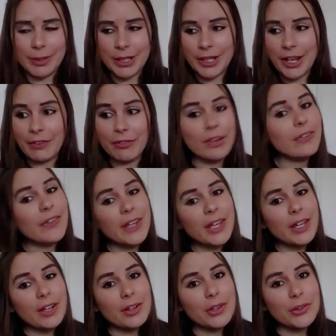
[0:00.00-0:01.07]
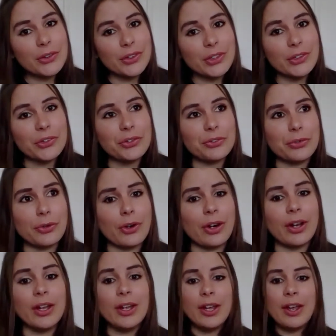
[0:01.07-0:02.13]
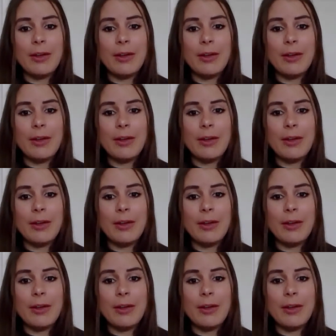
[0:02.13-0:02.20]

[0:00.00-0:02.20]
But everything else is for